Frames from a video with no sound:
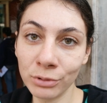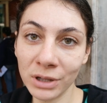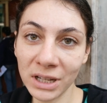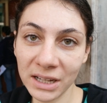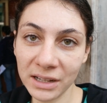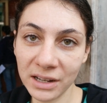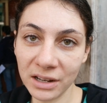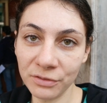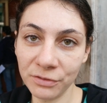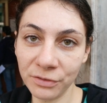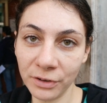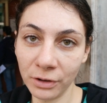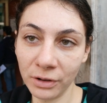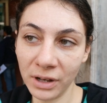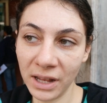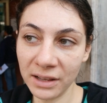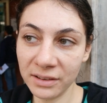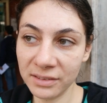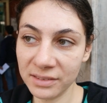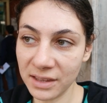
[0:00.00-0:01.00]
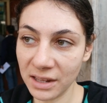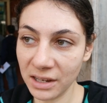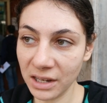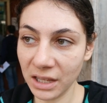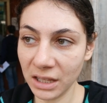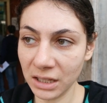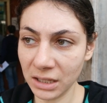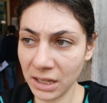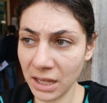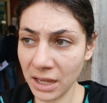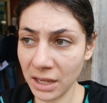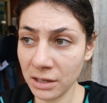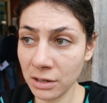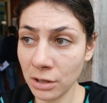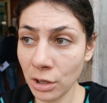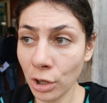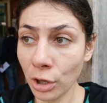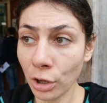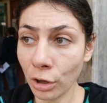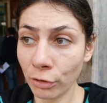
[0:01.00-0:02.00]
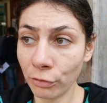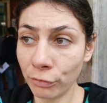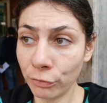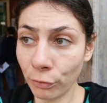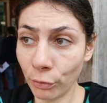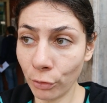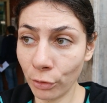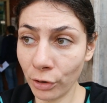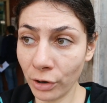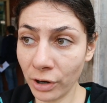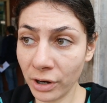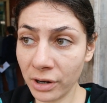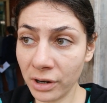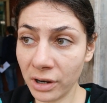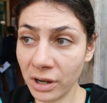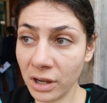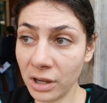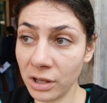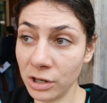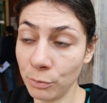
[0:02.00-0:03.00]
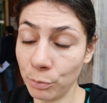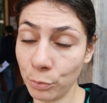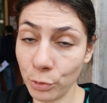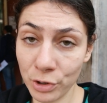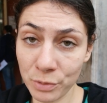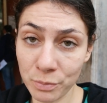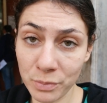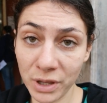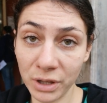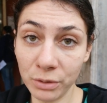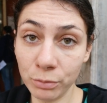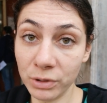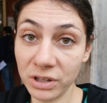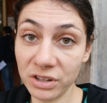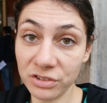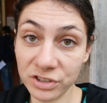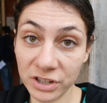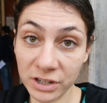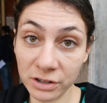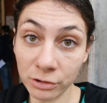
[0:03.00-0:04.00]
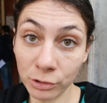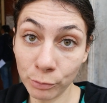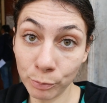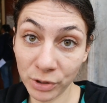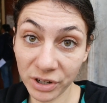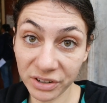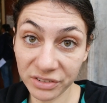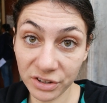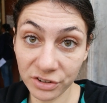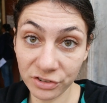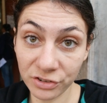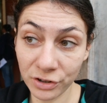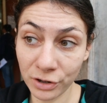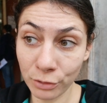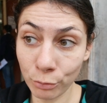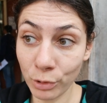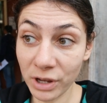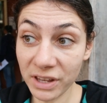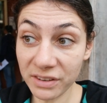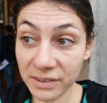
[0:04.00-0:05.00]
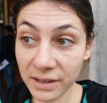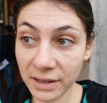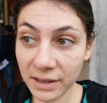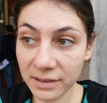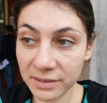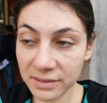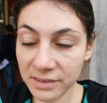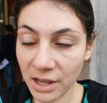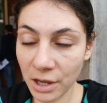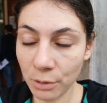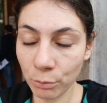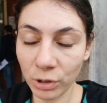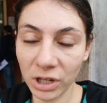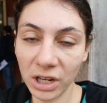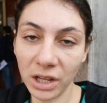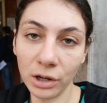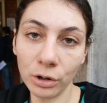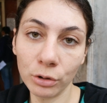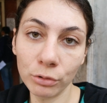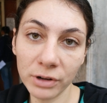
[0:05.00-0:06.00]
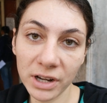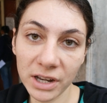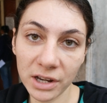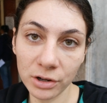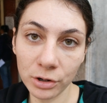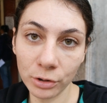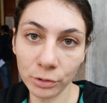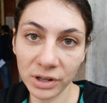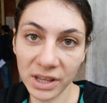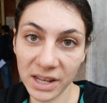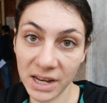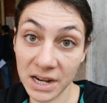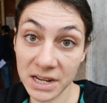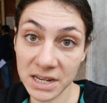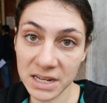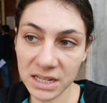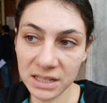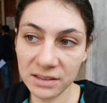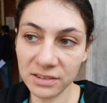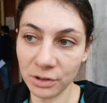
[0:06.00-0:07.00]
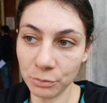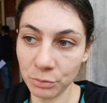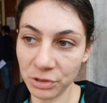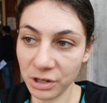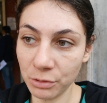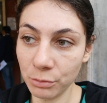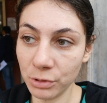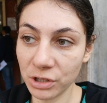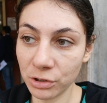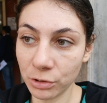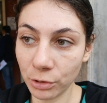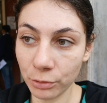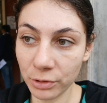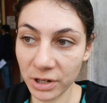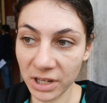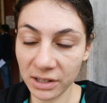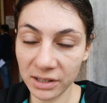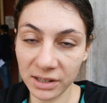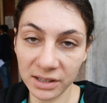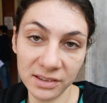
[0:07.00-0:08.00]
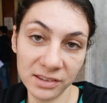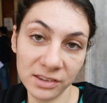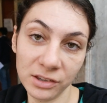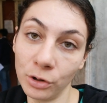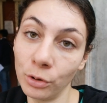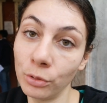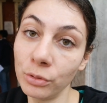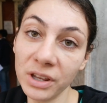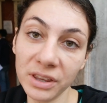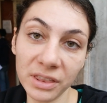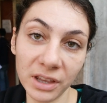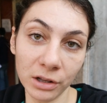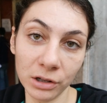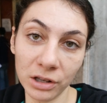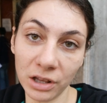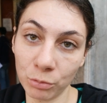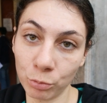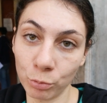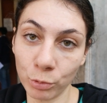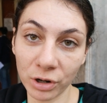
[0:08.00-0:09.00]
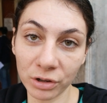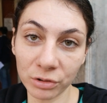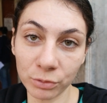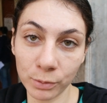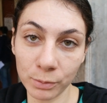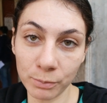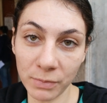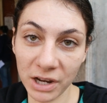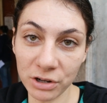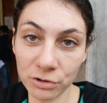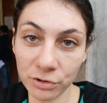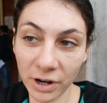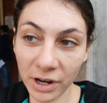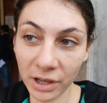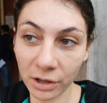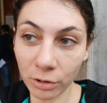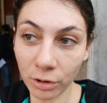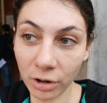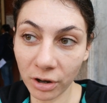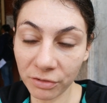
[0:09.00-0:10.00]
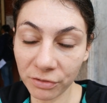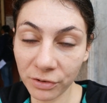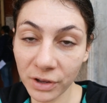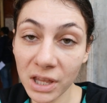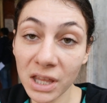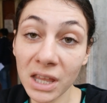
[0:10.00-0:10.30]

I really didn't feel like standing in line for an appointment with a general practitioner, wasting his time when I already know that I need something with codeine. This is the only thing that works with my dry cough.